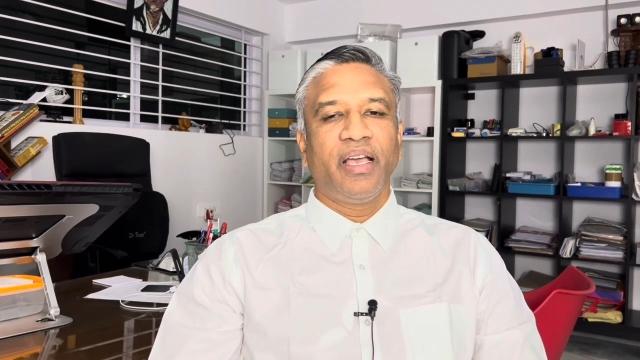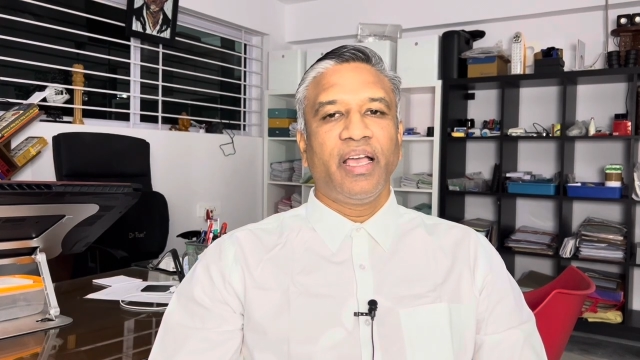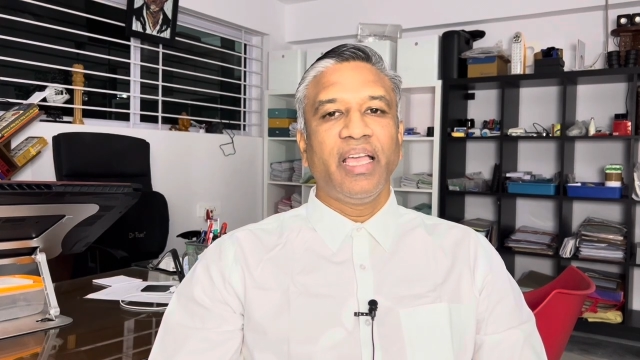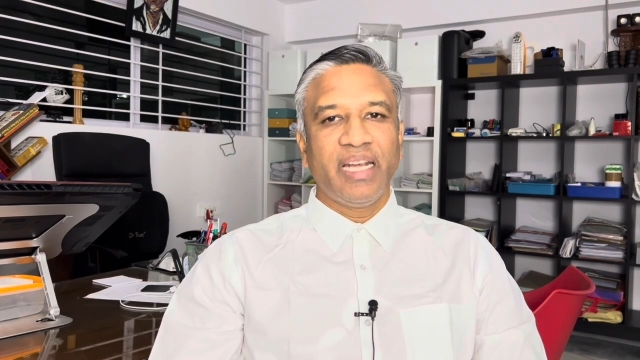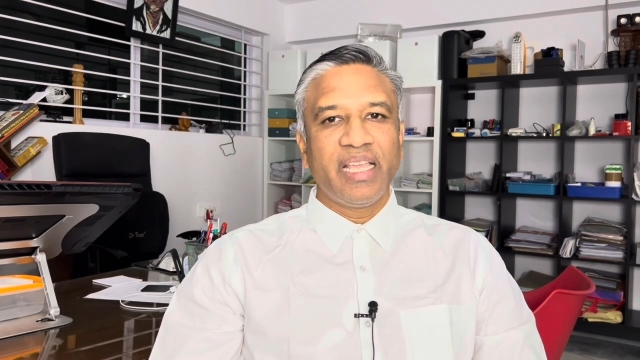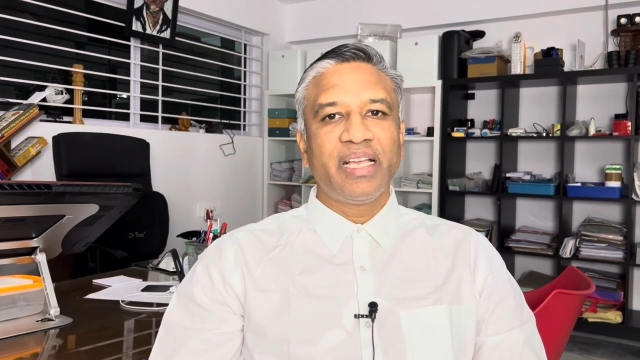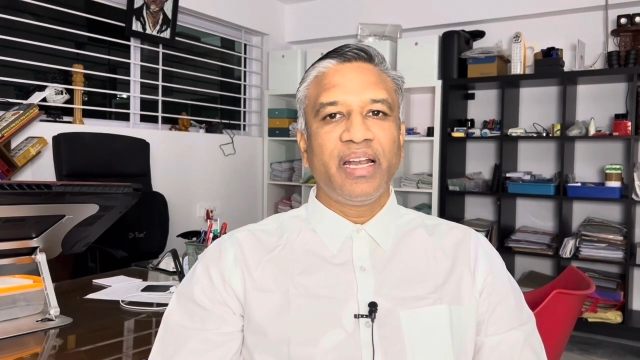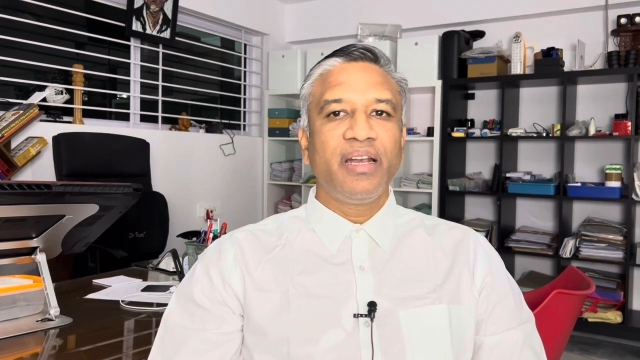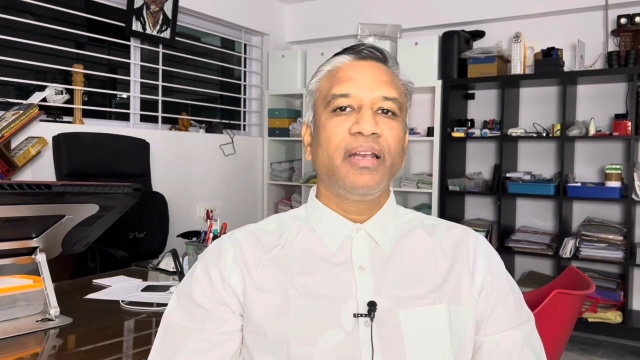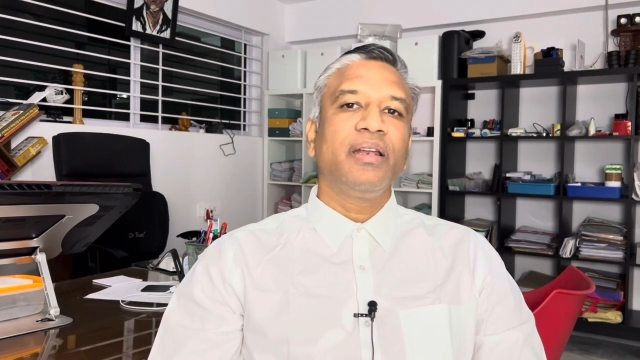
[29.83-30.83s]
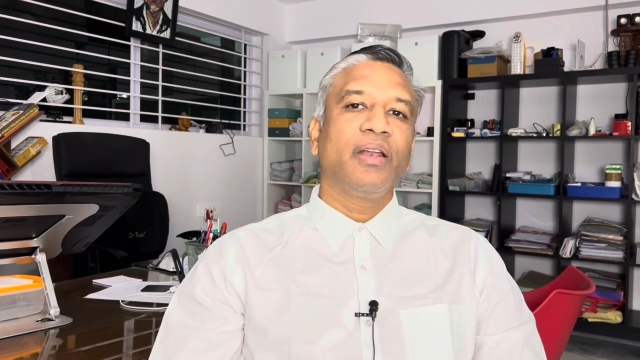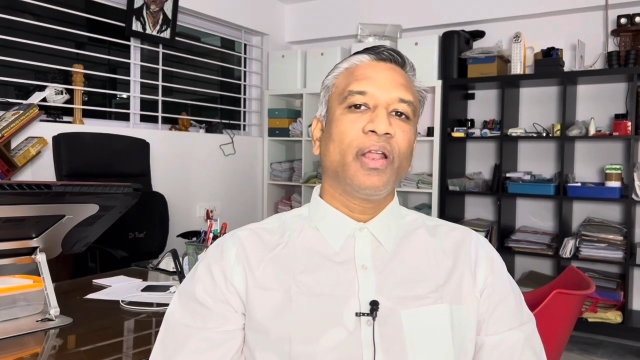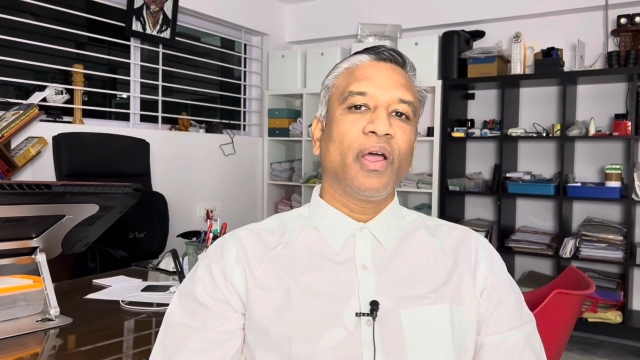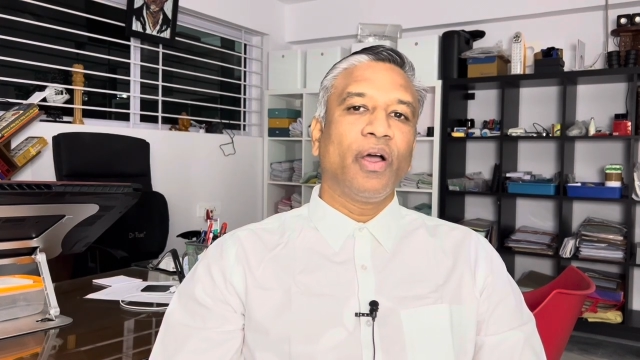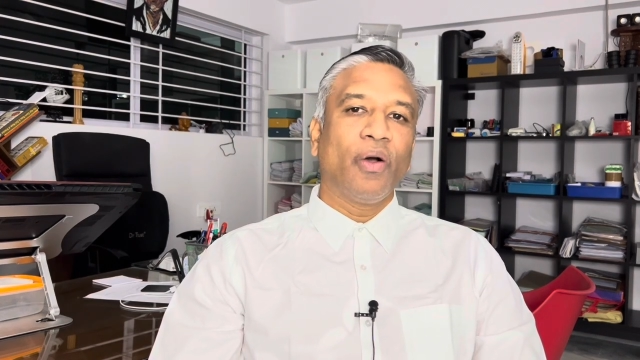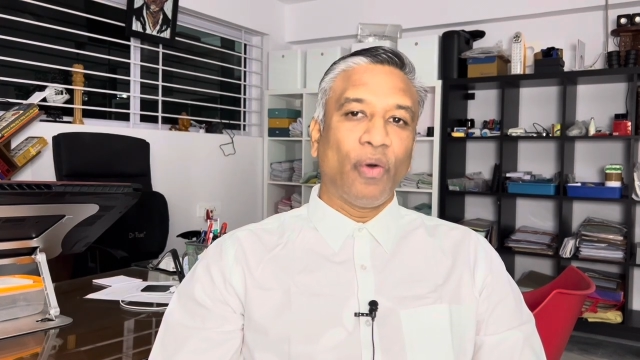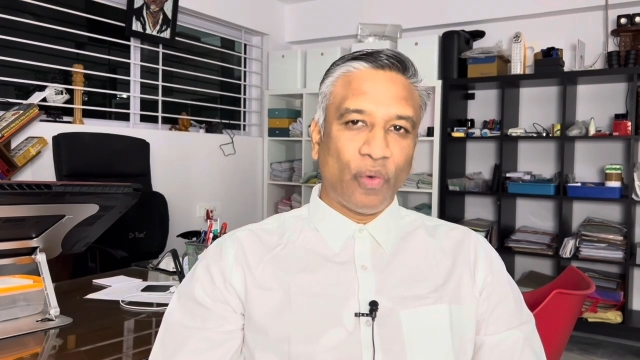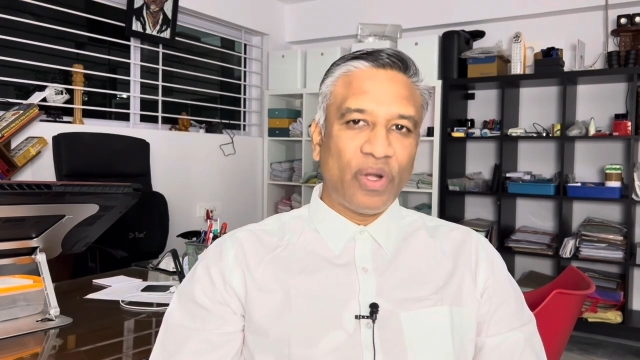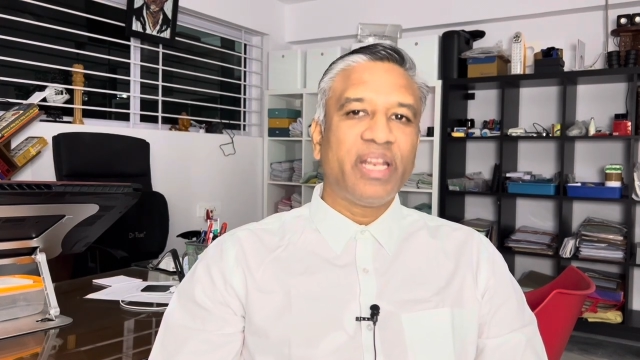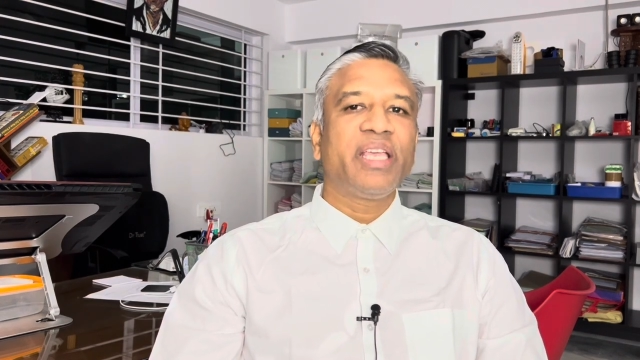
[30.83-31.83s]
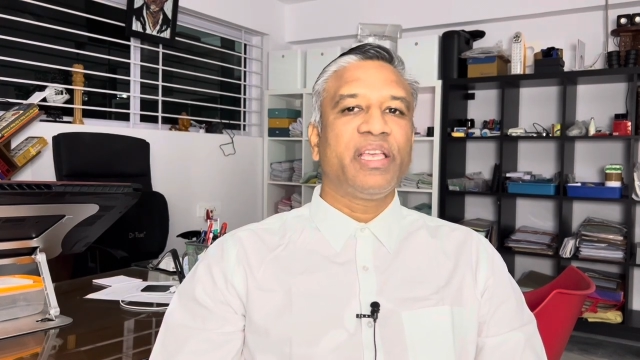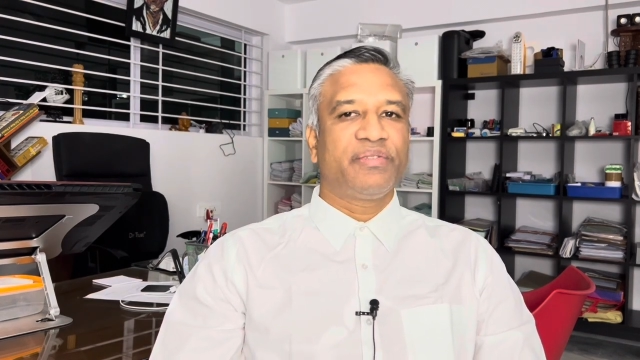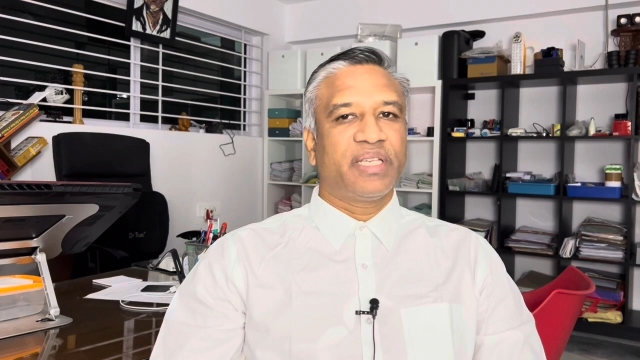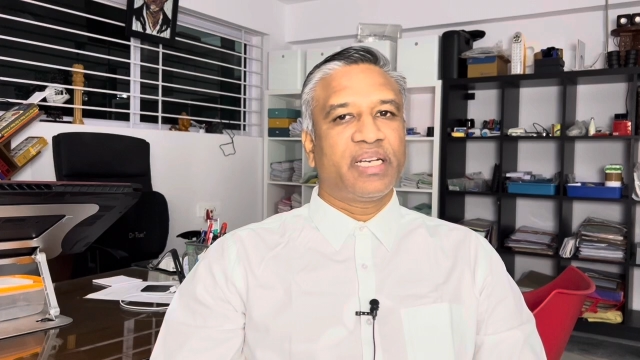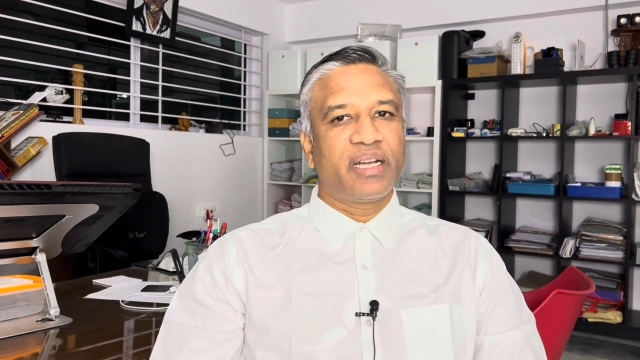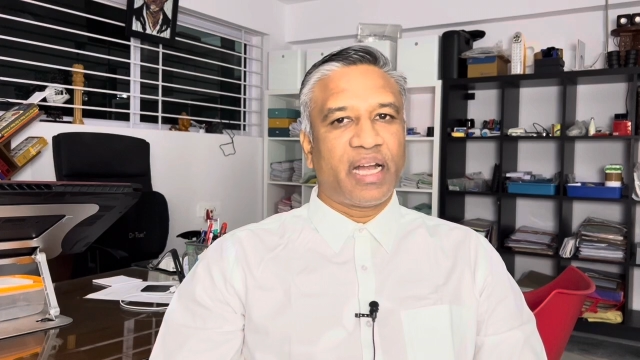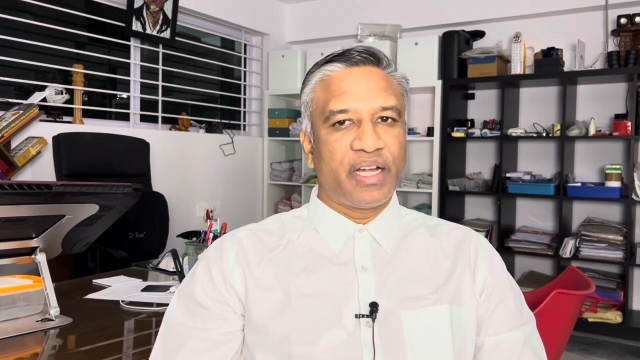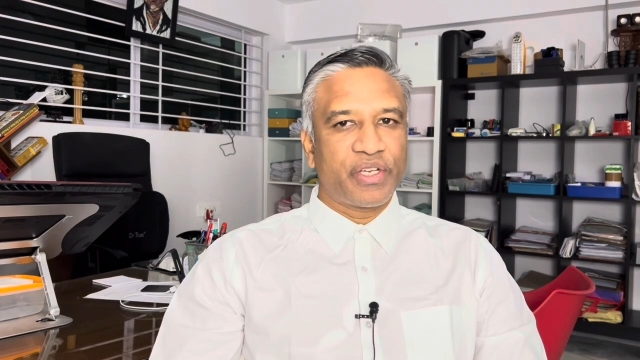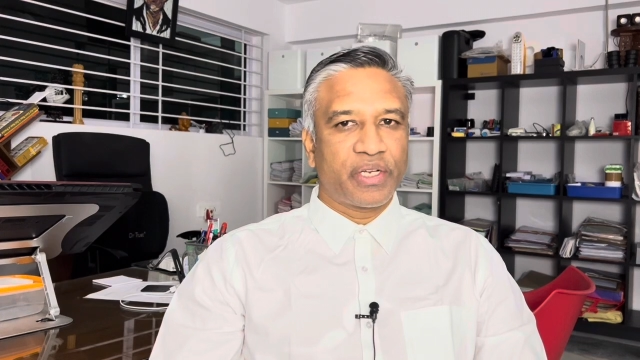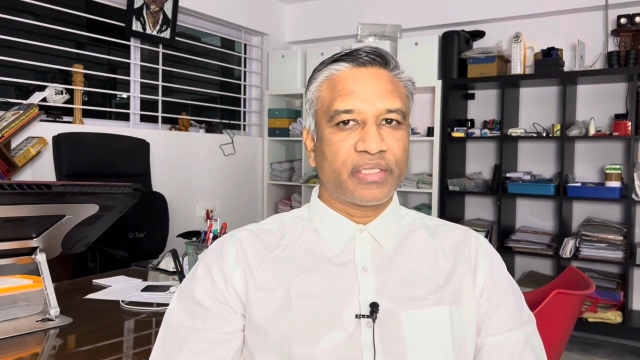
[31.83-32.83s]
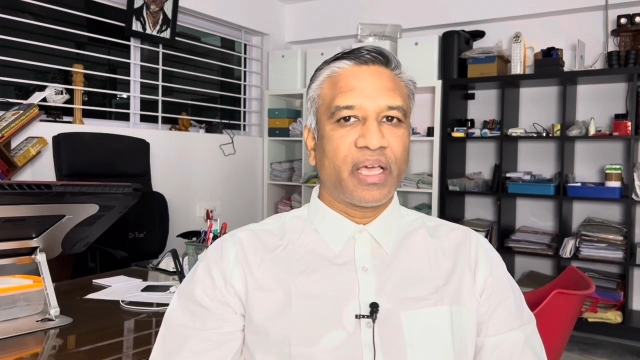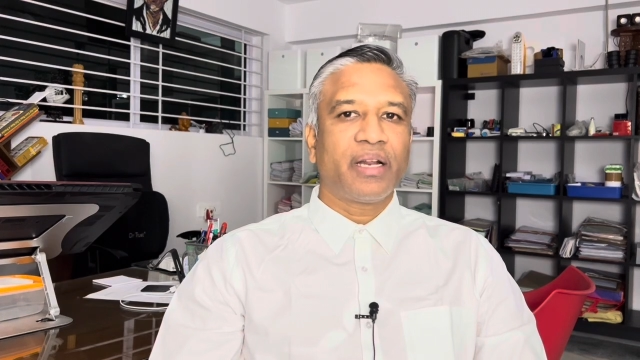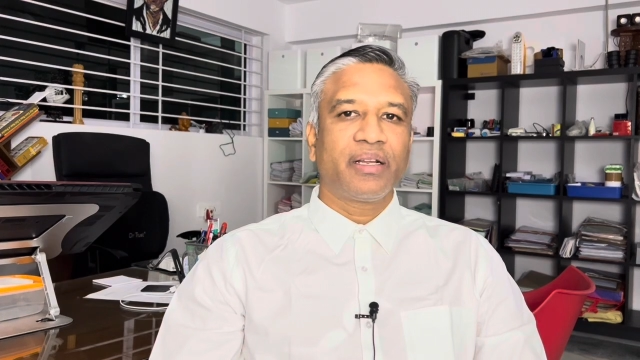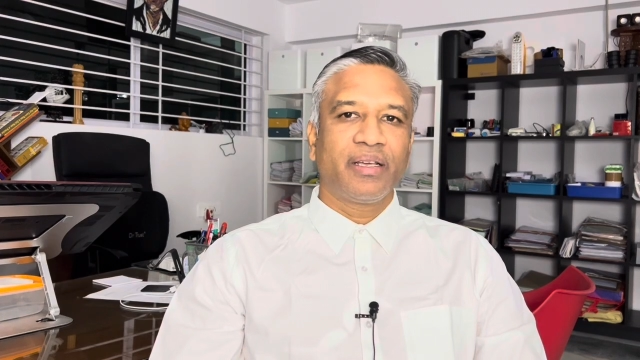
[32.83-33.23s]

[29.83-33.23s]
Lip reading: illegal only if certain conditions are